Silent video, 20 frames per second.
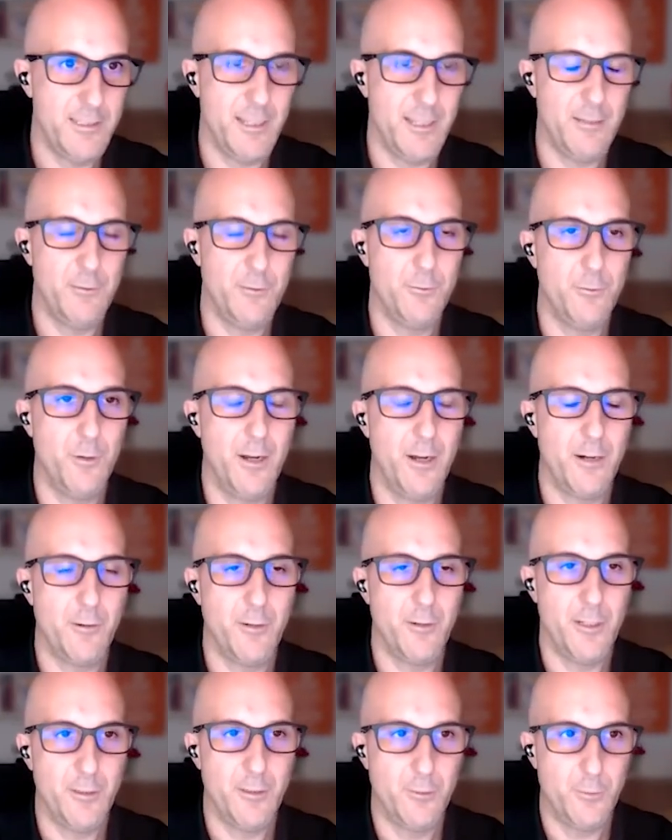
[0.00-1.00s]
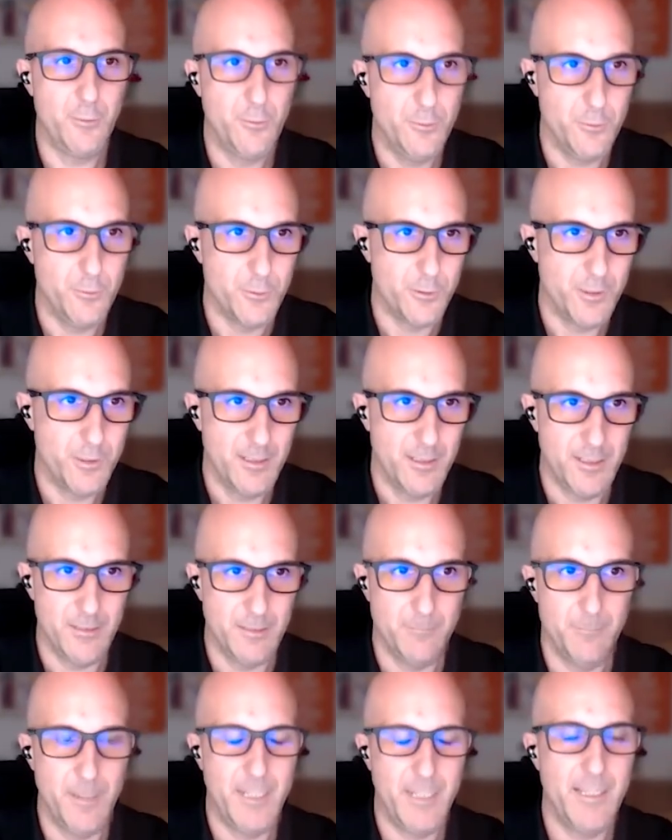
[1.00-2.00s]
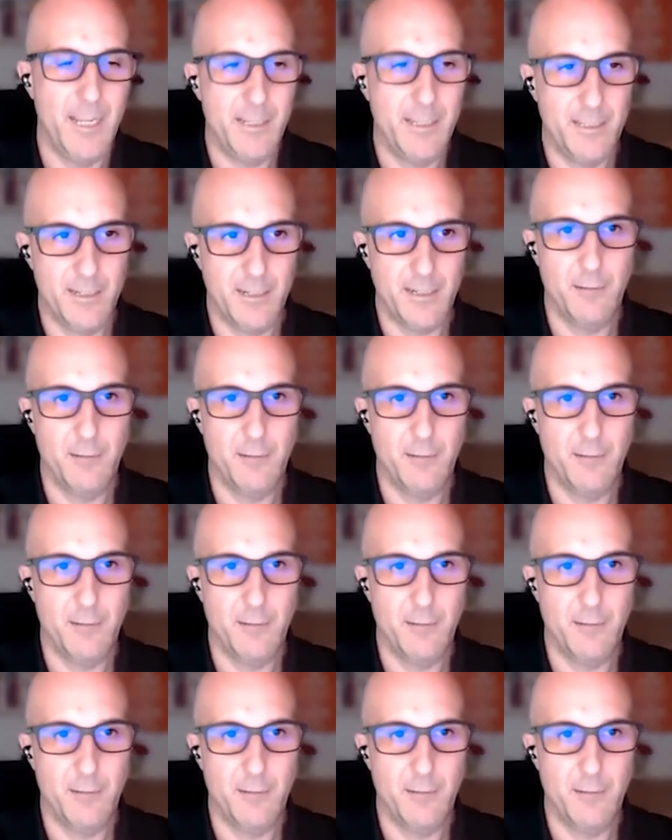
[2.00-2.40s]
that you are going to use in big data,